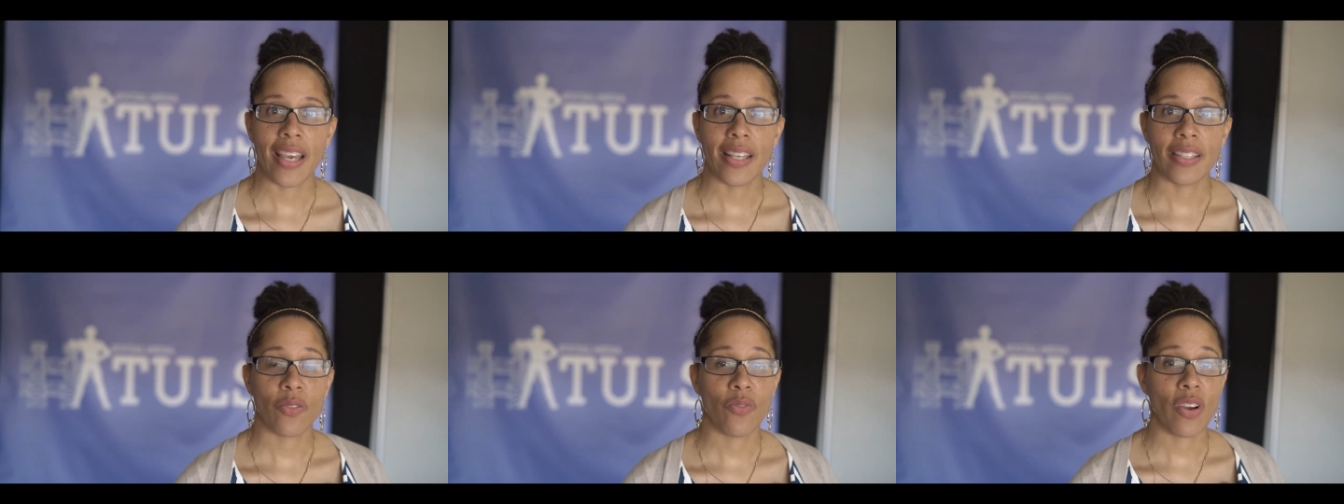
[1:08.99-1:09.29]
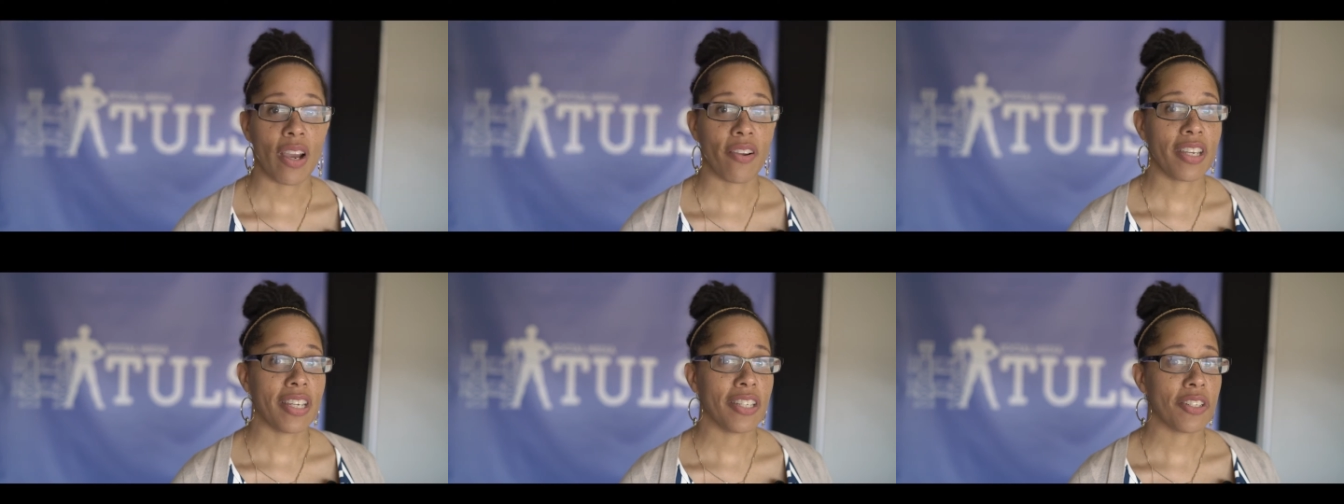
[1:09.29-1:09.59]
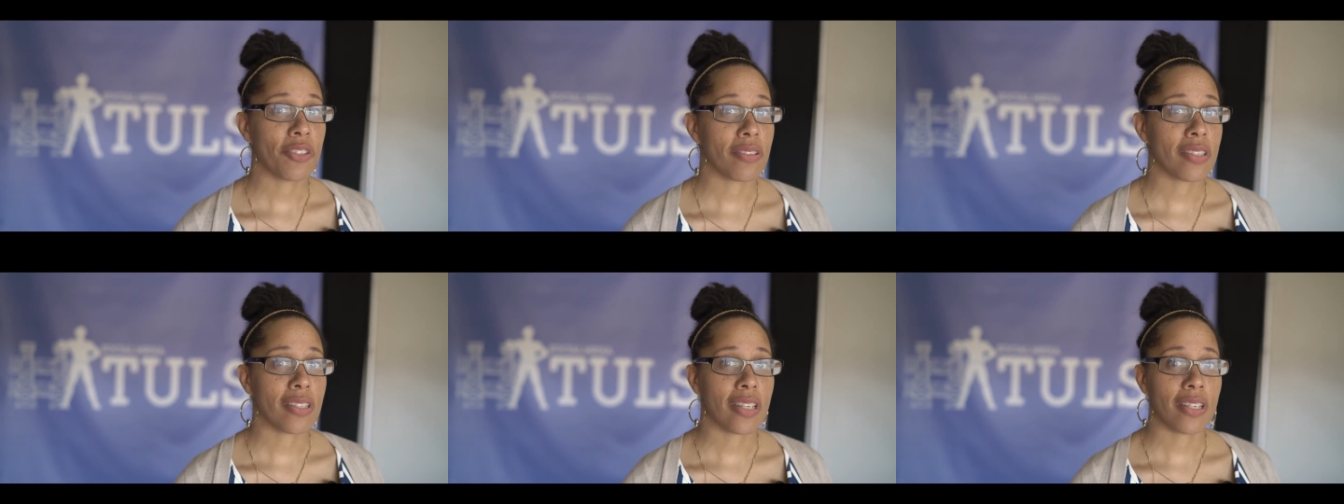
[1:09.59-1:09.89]
It's very
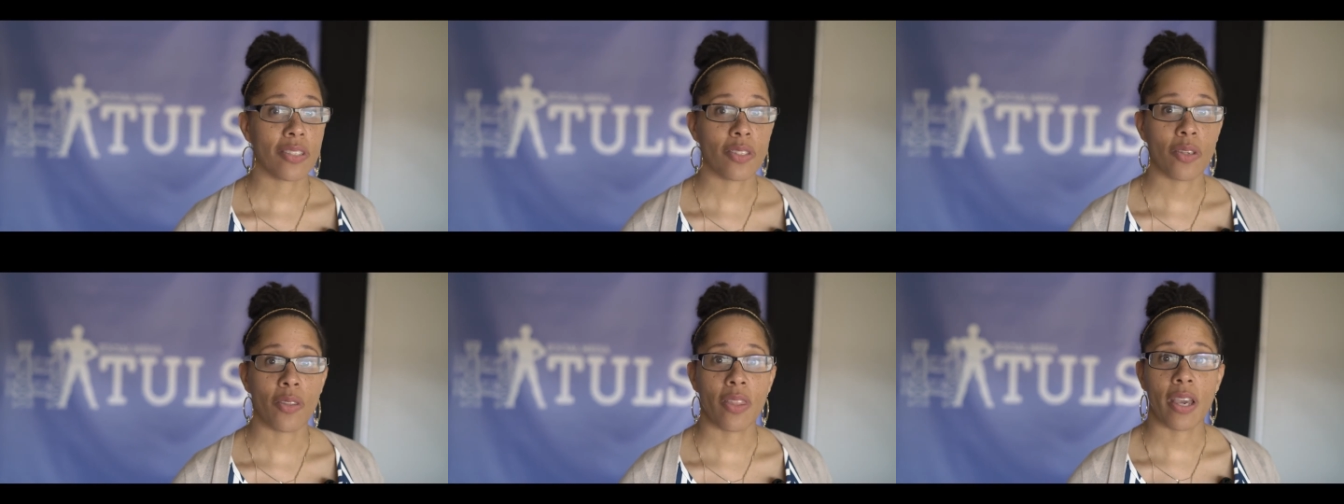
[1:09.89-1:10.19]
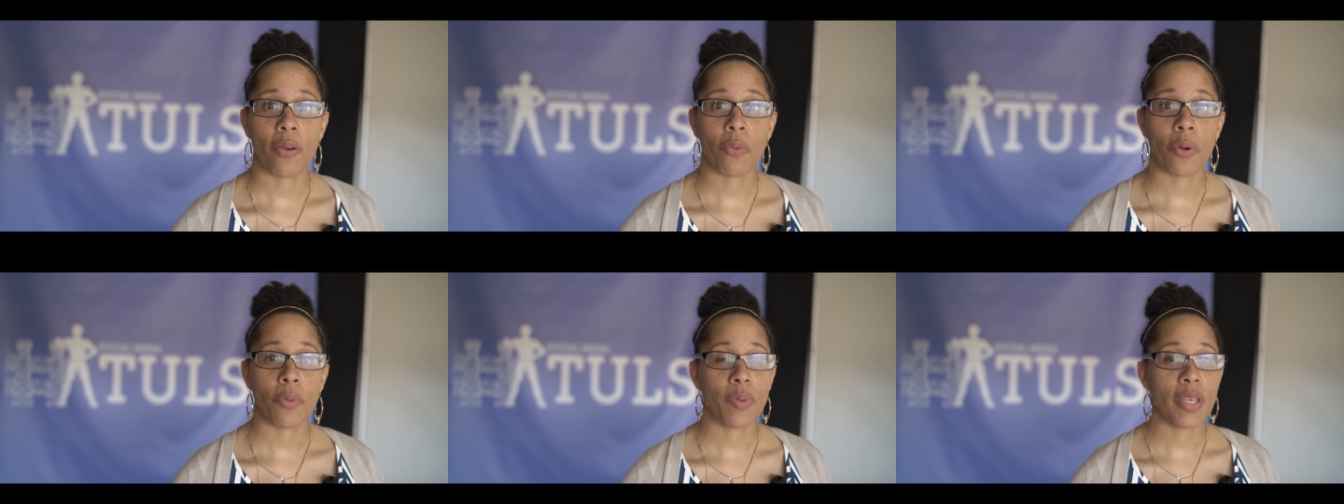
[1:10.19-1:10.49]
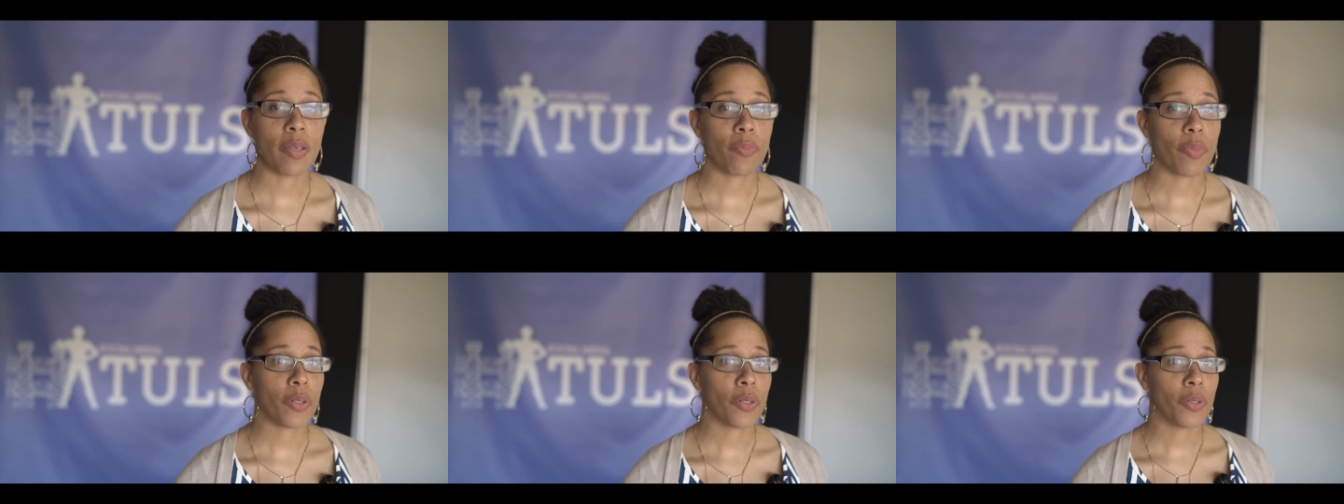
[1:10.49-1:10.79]
interesting. So there were
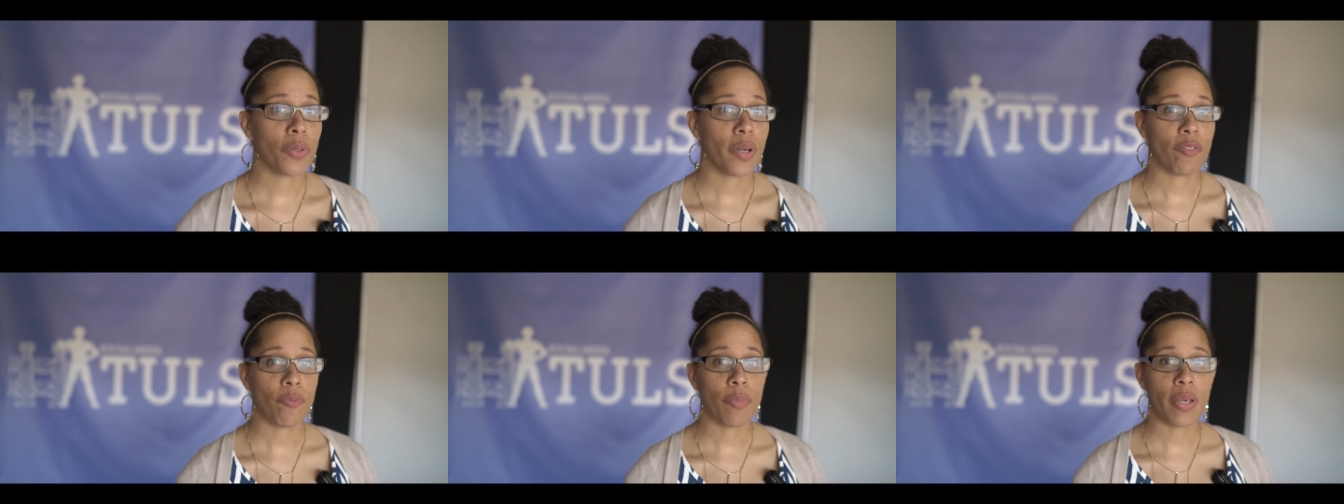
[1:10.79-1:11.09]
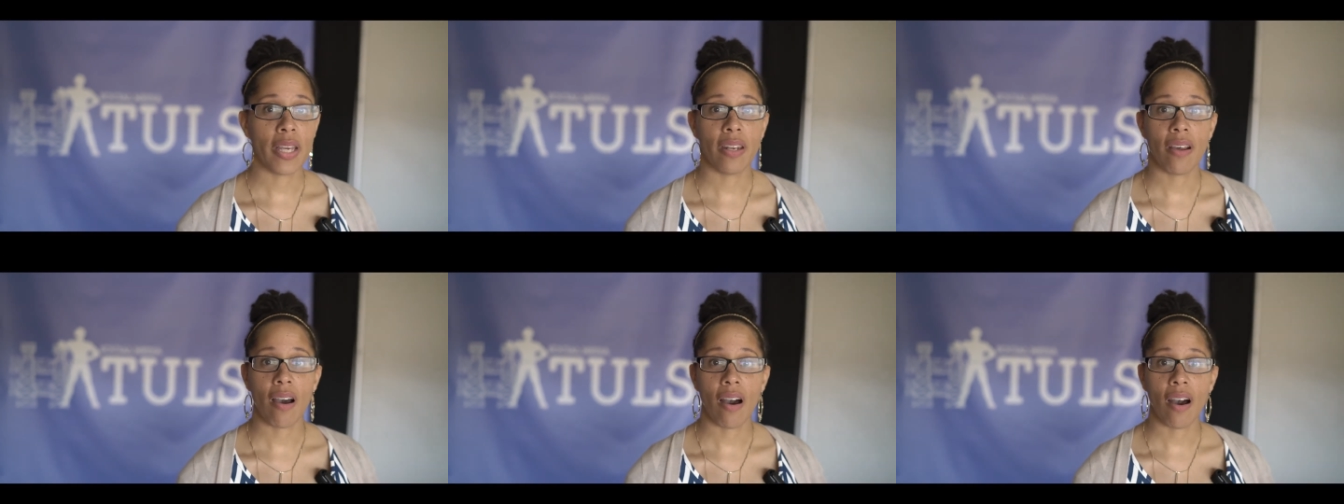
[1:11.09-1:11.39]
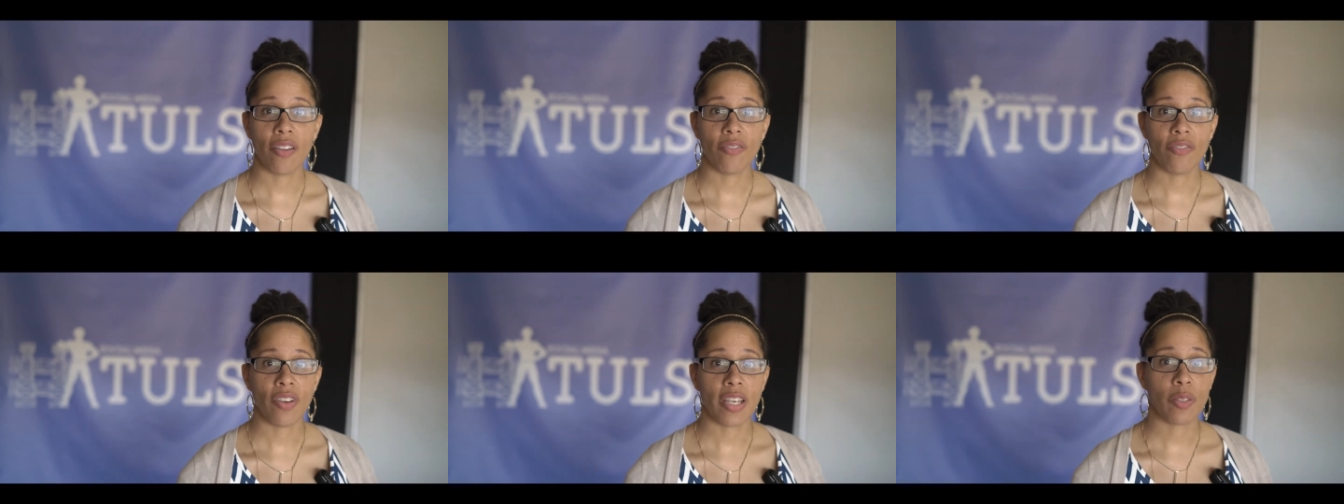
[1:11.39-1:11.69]
people who had been
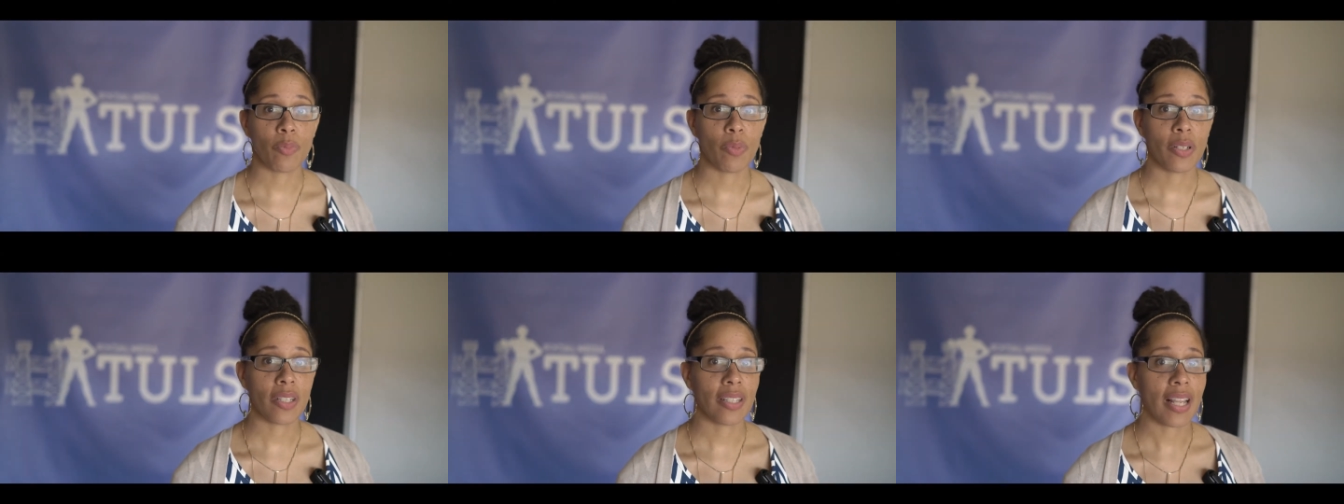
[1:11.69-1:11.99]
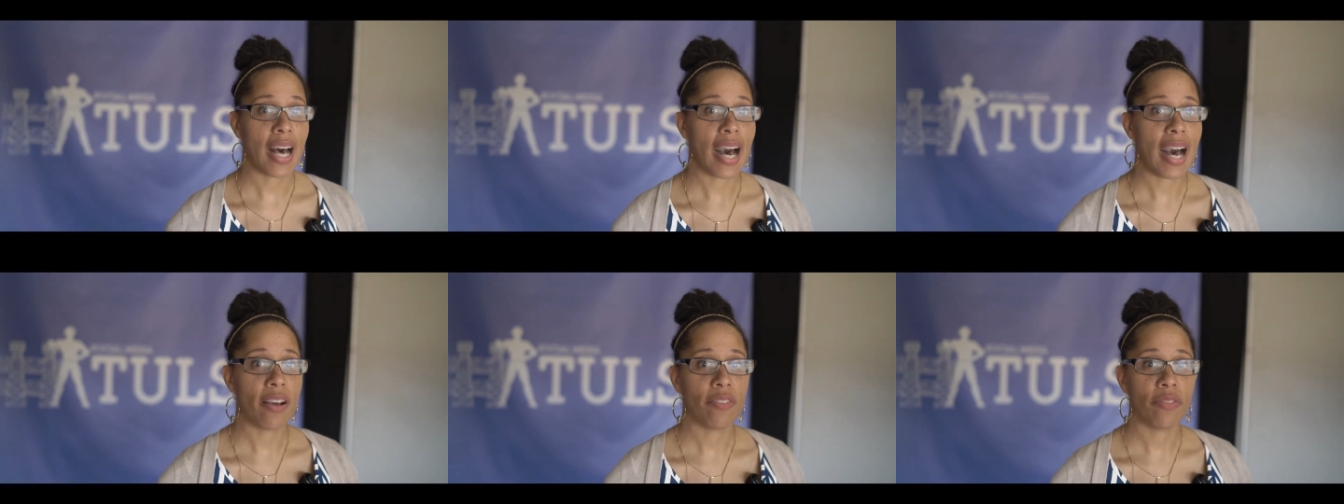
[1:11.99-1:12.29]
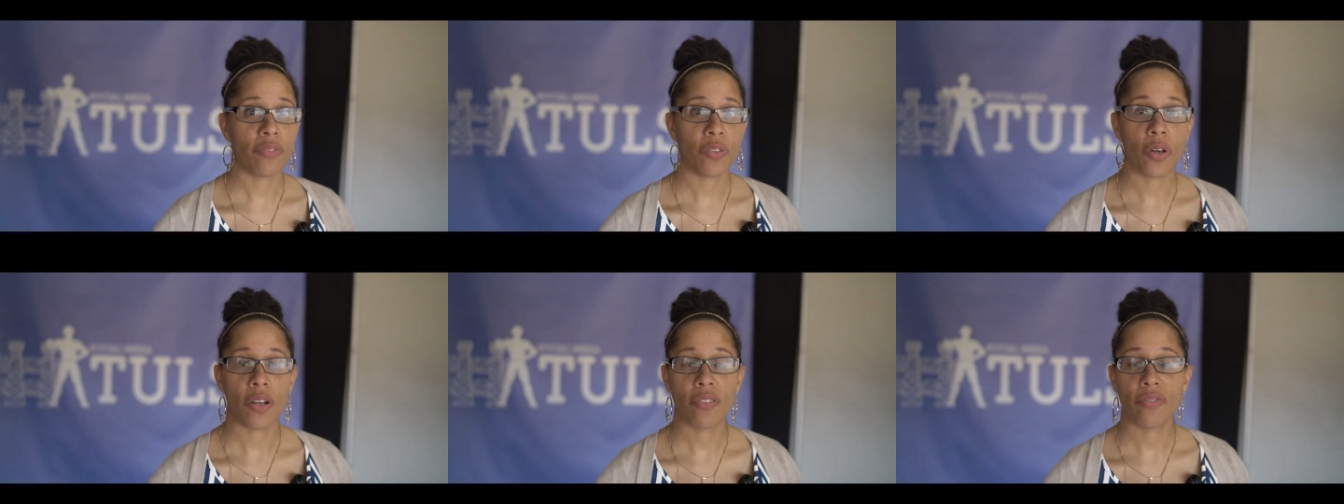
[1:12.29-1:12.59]
on Facebook
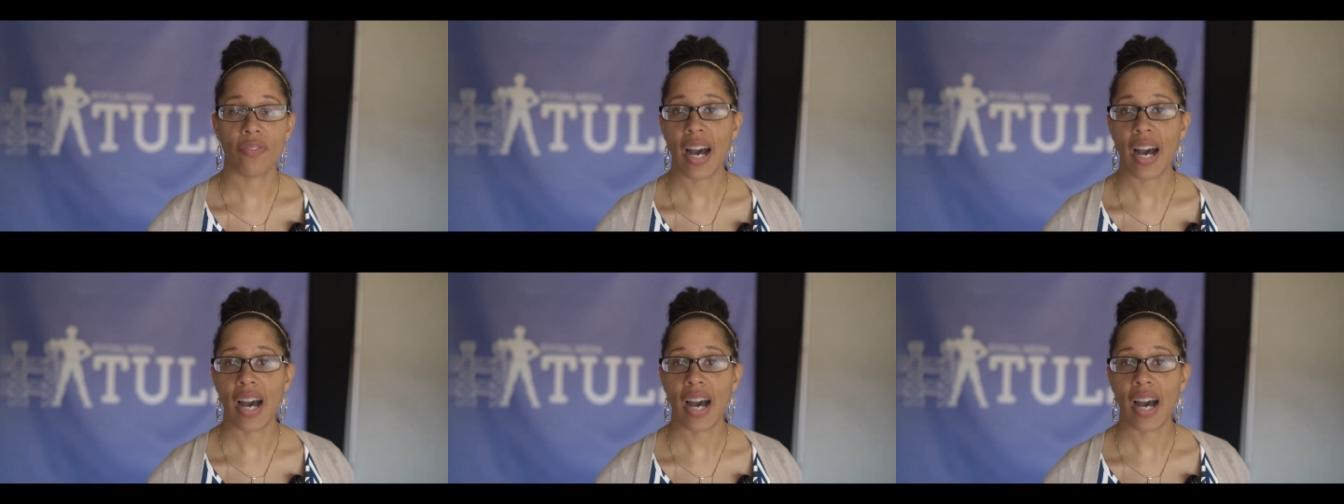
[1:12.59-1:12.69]
Live four,